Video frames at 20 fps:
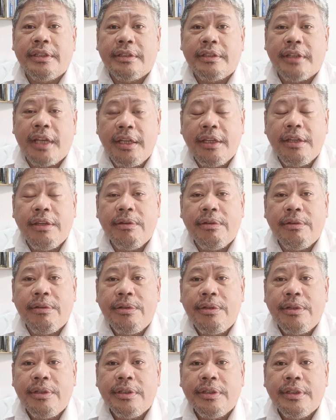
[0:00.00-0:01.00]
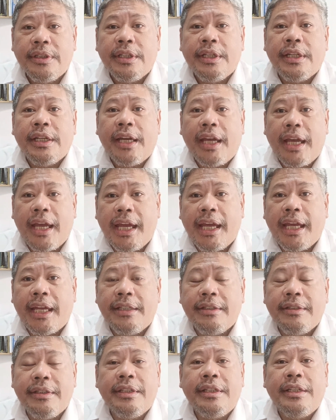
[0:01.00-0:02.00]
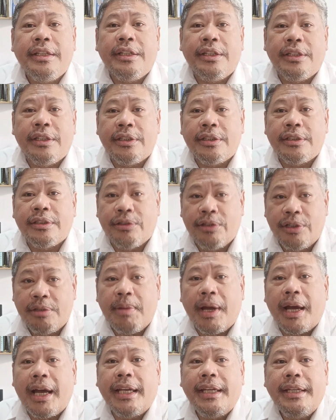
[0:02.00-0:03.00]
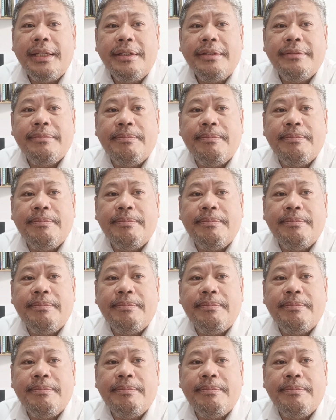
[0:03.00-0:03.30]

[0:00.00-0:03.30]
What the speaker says: Thank you and goodbye.